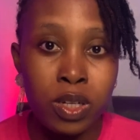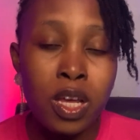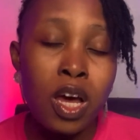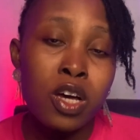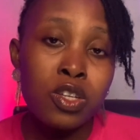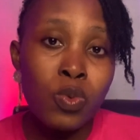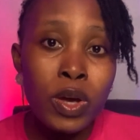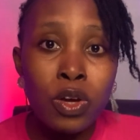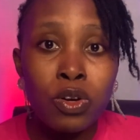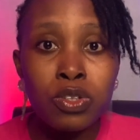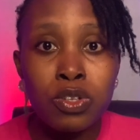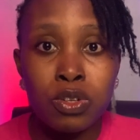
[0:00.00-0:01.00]
So when you go
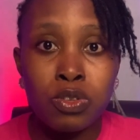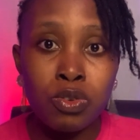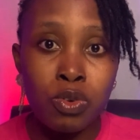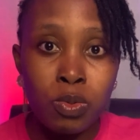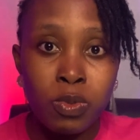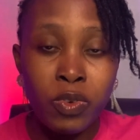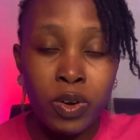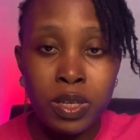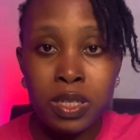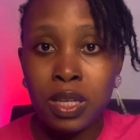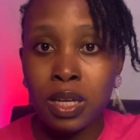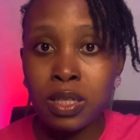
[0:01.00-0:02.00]
to these groups, for
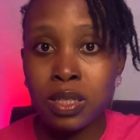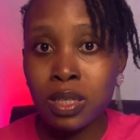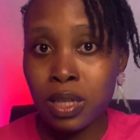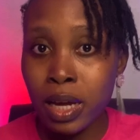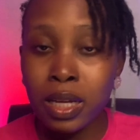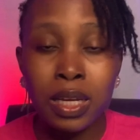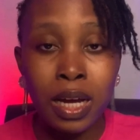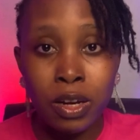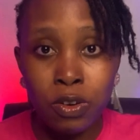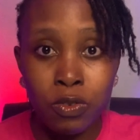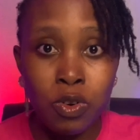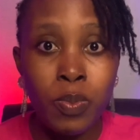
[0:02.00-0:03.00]
instance, like the kind of
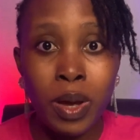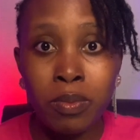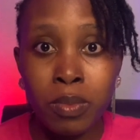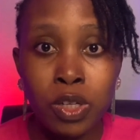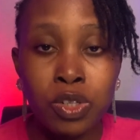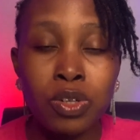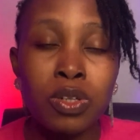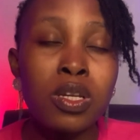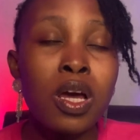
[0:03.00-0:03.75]
group I mentioned,